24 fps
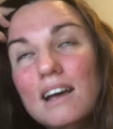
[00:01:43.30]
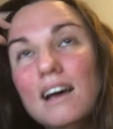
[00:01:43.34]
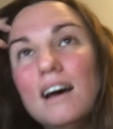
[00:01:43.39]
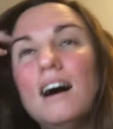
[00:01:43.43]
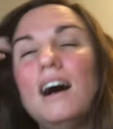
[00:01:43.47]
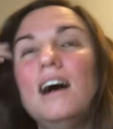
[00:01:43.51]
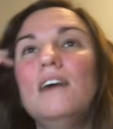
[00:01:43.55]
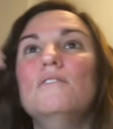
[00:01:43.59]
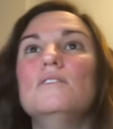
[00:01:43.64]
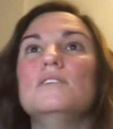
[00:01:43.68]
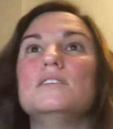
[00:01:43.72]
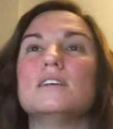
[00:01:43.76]

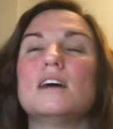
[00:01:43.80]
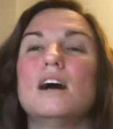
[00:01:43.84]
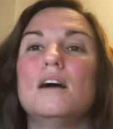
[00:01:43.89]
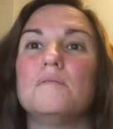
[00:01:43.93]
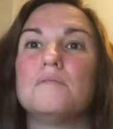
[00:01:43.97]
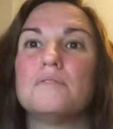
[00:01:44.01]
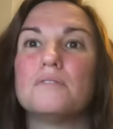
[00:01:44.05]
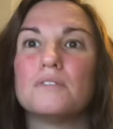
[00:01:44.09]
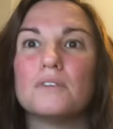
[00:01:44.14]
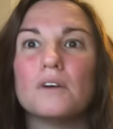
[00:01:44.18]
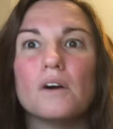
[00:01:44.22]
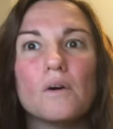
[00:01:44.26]
I was up
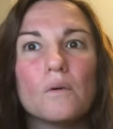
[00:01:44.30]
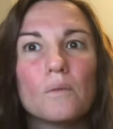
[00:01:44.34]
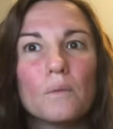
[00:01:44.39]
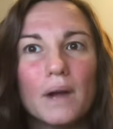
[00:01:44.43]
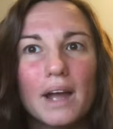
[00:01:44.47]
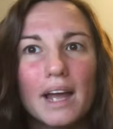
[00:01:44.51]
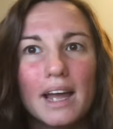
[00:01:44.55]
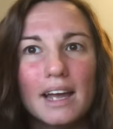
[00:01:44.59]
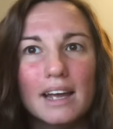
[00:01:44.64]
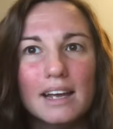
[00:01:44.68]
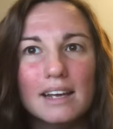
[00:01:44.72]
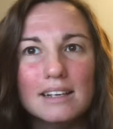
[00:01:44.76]
for a
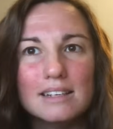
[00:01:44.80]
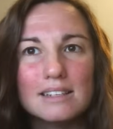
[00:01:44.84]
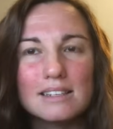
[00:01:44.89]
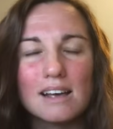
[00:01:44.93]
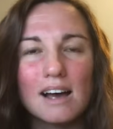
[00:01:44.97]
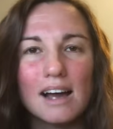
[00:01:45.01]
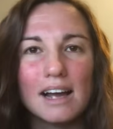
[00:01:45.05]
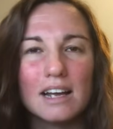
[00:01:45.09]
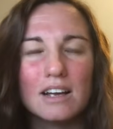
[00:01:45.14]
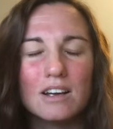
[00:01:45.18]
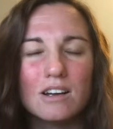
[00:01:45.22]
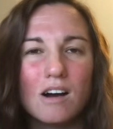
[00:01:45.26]
raise,
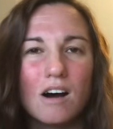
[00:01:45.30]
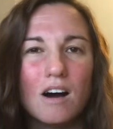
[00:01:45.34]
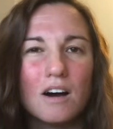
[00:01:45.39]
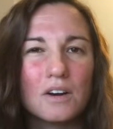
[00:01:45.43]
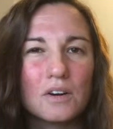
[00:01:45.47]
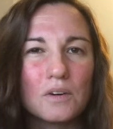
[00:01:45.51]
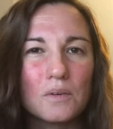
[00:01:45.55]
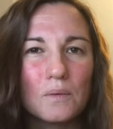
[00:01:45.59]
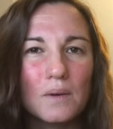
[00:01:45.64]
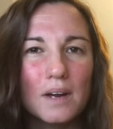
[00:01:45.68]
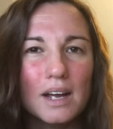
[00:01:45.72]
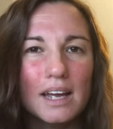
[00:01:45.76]
I got
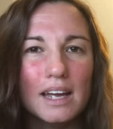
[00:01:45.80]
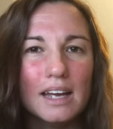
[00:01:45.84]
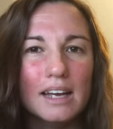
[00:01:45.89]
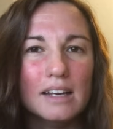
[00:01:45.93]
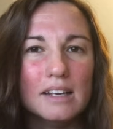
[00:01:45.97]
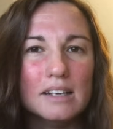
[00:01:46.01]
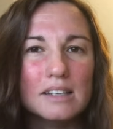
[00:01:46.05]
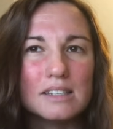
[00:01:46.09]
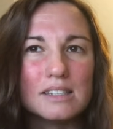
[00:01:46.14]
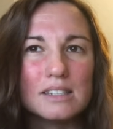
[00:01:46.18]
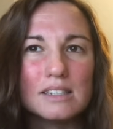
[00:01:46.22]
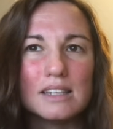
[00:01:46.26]
a
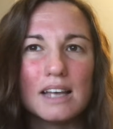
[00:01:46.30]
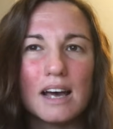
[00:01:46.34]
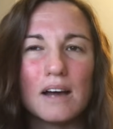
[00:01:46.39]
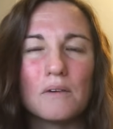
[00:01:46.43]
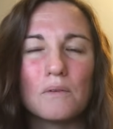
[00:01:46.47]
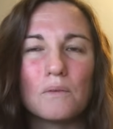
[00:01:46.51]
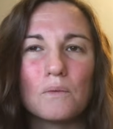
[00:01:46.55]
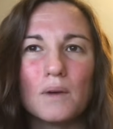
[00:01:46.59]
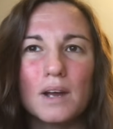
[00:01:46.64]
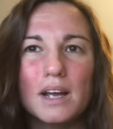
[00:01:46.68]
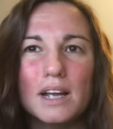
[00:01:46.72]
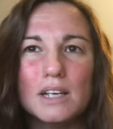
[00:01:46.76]
raise.
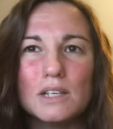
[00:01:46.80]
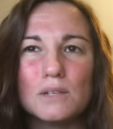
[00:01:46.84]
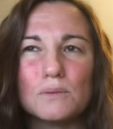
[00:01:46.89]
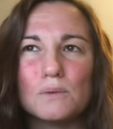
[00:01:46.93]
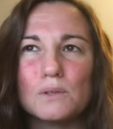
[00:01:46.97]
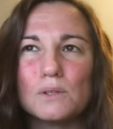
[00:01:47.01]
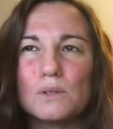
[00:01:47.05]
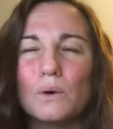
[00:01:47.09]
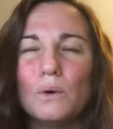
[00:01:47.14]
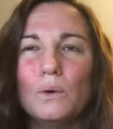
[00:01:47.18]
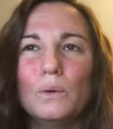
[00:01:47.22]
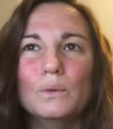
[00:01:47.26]
That raise
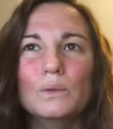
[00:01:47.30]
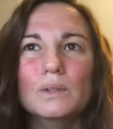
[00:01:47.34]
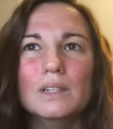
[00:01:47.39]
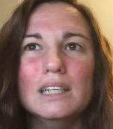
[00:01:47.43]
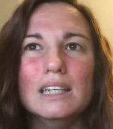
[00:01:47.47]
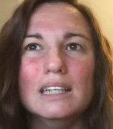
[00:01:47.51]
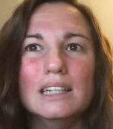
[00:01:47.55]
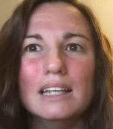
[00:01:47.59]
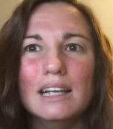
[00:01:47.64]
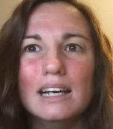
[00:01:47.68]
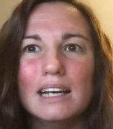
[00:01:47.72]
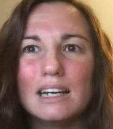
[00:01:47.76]
was
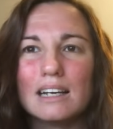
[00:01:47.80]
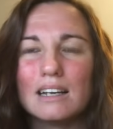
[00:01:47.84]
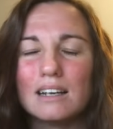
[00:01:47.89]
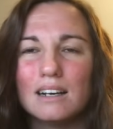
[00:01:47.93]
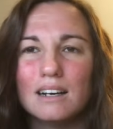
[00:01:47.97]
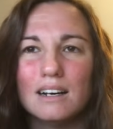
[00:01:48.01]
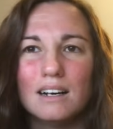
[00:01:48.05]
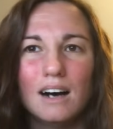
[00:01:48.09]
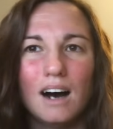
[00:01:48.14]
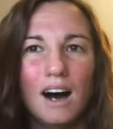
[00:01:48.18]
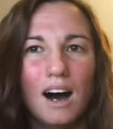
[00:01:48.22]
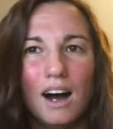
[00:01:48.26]
only like
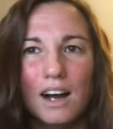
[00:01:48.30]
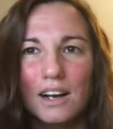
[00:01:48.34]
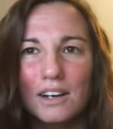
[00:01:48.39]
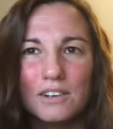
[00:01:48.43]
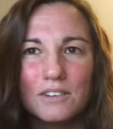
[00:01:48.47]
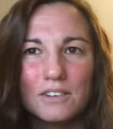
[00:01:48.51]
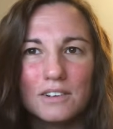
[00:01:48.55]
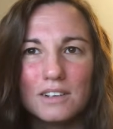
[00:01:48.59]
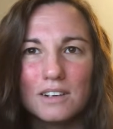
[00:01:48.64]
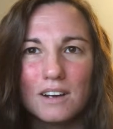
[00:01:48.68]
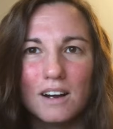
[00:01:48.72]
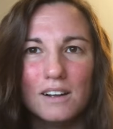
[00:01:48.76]

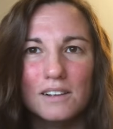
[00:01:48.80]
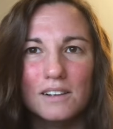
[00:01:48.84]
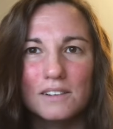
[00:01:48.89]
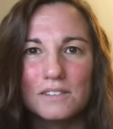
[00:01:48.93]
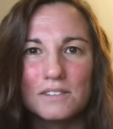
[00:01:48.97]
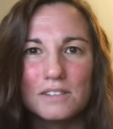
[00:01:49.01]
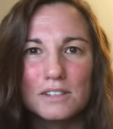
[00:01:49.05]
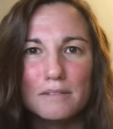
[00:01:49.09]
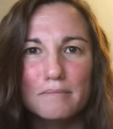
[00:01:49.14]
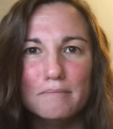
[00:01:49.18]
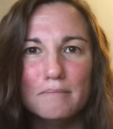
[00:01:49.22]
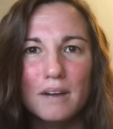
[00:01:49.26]

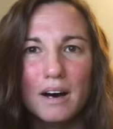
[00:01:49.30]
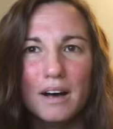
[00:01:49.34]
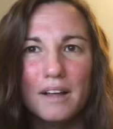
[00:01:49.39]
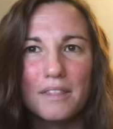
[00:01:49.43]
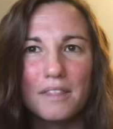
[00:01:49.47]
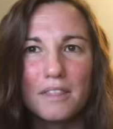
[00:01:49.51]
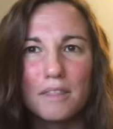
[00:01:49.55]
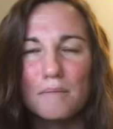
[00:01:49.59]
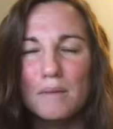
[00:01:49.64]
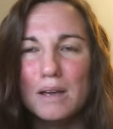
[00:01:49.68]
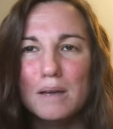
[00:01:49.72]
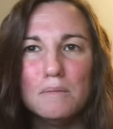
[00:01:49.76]
$100 a
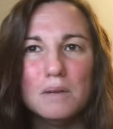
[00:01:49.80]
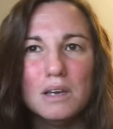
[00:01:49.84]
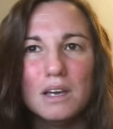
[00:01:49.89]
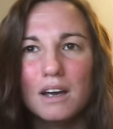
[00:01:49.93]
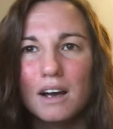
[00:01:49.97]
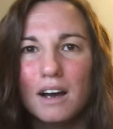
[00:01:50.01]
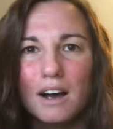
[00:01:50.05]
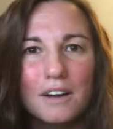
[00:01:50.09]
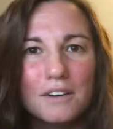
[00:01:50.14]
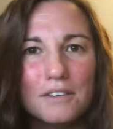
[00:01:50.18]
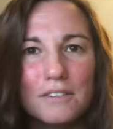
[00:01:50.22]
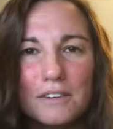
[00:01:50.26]
month, maybe
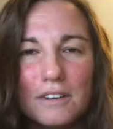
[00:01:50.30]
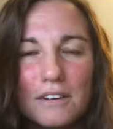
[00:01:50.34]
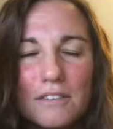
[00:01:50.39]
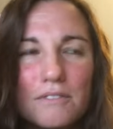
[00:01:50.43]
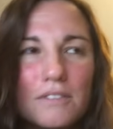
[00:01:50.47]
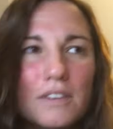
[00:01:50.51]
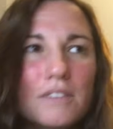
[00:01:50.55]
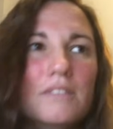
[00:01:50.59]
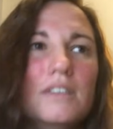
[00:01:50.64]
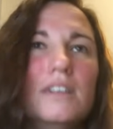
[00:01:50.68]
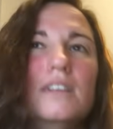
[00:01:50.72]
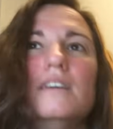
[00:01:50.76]

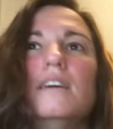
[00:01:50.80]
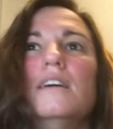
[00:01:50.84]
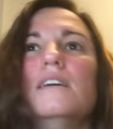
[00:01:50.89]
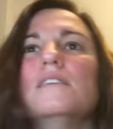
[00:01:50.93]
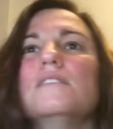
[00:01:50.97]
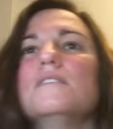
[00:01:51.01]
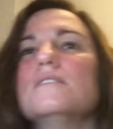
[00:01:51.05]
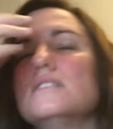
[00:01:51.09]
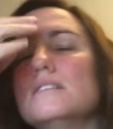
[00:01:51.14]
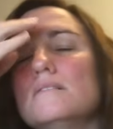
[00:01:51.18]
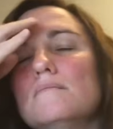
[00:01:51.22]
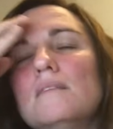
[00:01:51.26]

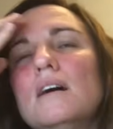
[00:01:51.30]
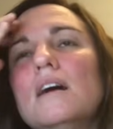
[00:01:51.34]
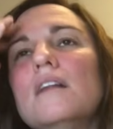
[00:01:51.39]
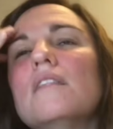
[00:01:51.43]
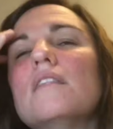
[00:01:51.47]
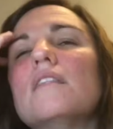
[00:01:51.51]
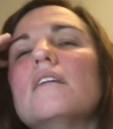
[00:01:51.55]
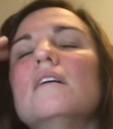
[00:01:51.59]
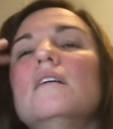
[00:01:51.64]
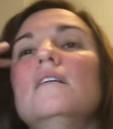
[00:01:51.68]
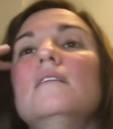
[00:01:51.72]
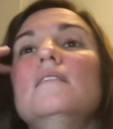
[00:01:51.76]
$150 a month.
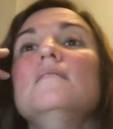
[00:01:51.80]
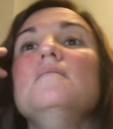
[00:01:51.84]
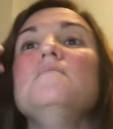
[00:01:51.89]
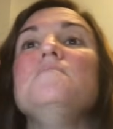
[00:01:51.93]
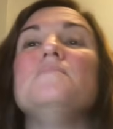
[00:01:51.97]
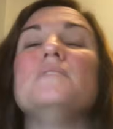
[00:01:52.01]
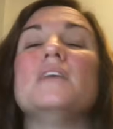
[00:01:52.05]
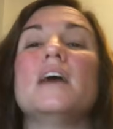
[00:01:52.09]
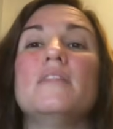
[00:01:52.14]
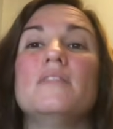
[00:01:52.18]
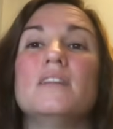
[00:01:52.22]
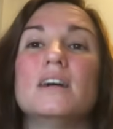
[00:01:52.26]

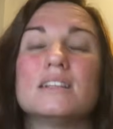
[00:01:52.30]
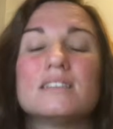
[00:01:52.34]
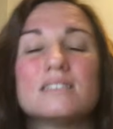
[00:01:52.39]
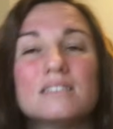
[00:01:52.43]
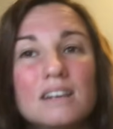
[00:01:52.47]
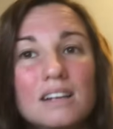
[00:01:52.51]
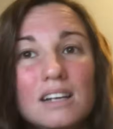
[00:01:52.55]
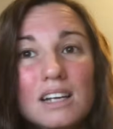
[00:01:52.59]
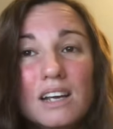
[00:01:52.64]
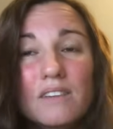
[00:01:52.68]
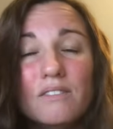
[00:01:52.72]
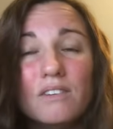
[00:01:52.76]
And that's
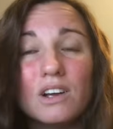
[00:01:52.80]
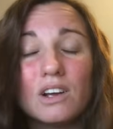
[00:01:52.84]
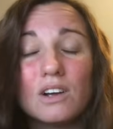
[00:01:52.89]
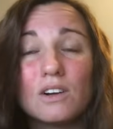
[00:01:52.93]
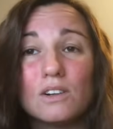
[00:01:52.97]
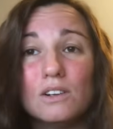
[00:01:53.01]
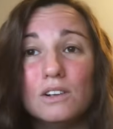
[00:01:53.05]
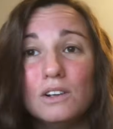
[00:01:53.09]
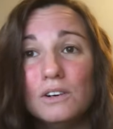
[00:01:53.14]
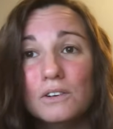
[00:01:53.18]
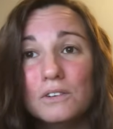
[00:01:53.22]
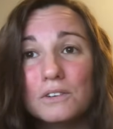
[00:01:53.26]
not even
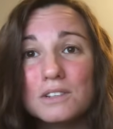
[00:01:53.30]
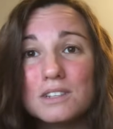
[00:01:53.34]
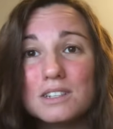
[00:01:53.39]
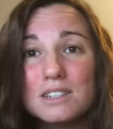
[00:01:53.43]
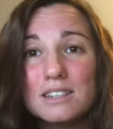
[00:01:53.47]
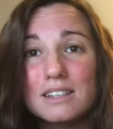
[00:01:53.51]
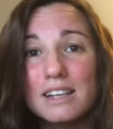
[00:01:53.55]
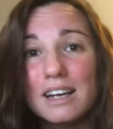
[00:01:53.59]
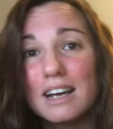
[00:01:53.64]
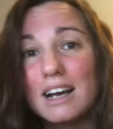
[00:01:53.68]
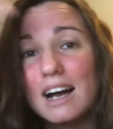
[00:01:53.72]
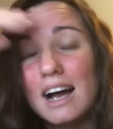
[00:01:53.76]
close.
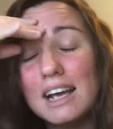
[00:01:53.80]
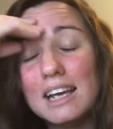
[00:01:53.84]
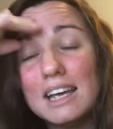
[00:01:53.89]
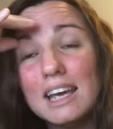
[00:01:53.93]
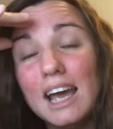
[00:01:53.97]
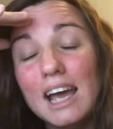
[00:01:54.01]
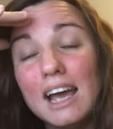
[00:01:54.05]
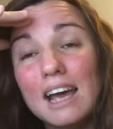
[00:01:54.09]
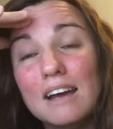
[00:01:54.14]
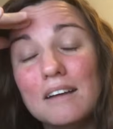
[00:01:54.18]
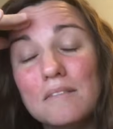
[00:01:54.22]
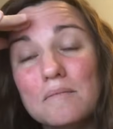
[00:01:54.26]
Like I
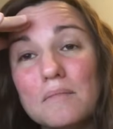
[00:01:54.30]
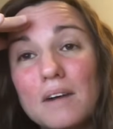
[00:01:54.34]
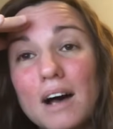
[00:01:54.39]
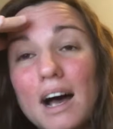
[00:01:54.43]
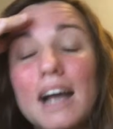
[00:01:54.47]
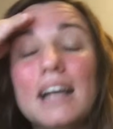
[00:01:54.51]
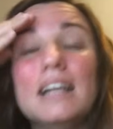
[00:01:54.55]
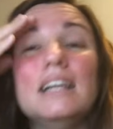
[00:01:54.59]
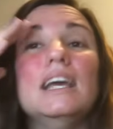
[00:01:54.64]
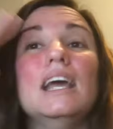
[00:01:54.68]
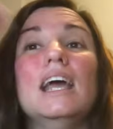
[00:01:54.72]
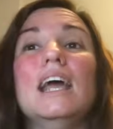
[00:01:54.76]

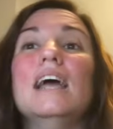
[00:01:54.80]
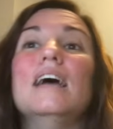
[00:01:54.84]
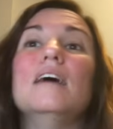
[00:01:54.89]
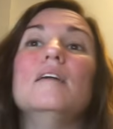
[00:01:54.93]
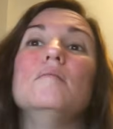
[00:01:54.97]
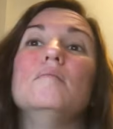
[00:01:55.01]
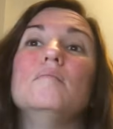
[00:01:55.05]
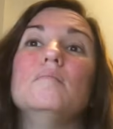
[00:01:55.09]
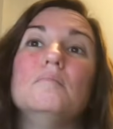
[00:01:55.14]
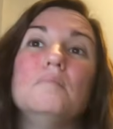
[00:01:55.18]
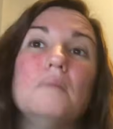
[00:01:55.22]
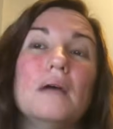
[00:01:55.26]
can't
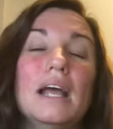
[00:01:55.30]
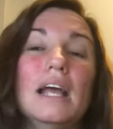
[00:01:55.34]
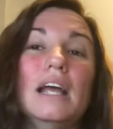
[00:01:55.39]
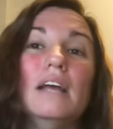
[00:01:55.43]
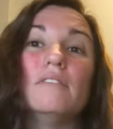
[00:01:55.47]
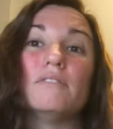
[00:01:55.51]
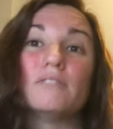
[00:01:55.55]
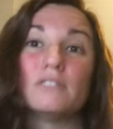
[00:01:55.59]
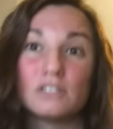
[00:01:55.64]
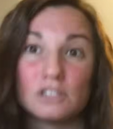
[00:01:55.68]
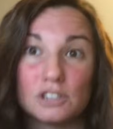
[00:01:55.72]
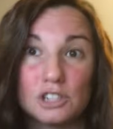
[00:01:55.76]
pay
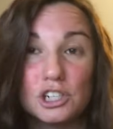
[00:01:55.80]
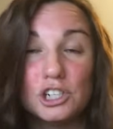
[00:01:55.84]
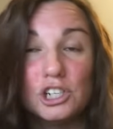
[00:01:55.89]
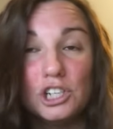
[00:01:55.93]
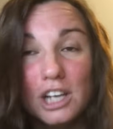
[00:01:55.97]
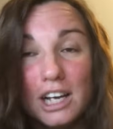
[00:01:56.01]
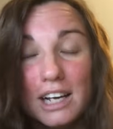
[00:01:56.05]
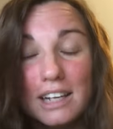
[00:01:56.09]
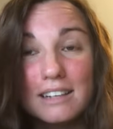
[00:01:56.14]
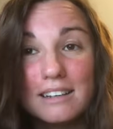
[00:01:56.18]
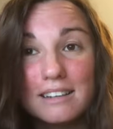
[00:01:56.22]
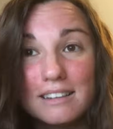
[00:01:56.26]
for
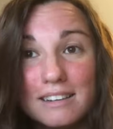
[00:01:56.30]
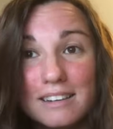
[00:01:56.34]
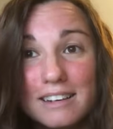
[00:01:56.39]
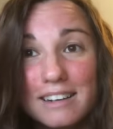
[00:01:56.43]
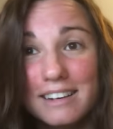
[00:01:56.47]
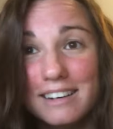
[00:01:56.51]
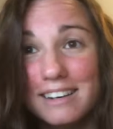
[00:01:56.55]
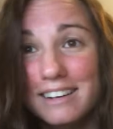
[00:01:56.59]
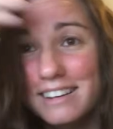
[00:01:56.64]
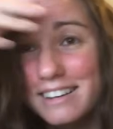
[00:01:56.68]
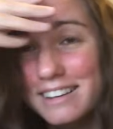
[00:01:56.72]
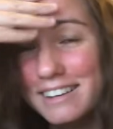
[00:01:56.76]
shit.
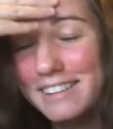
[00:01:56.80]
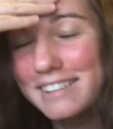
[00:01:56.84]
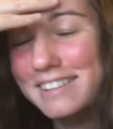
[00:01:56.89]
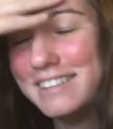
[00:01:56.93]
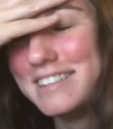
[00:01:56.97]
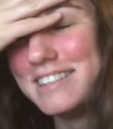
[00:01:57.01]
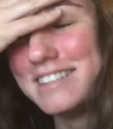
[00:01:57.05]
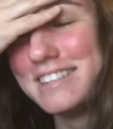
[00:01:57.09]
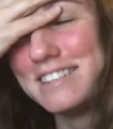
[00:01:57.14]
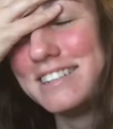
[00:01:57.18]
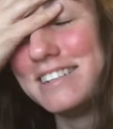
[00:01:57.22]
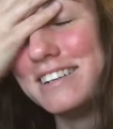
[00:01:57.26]

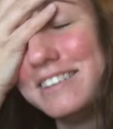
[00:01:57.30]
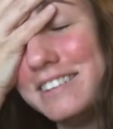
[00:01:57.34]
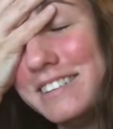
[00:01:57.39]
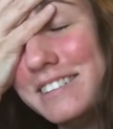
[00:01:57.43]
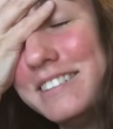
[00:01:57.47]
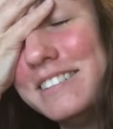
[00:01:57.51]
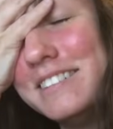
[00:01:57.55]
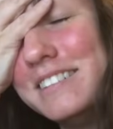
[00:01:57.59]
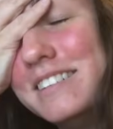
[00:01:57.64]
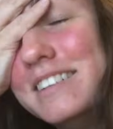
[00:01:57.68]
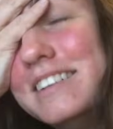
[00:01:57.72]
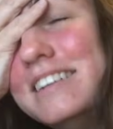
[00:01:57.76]

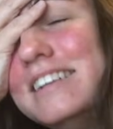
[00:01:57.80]
So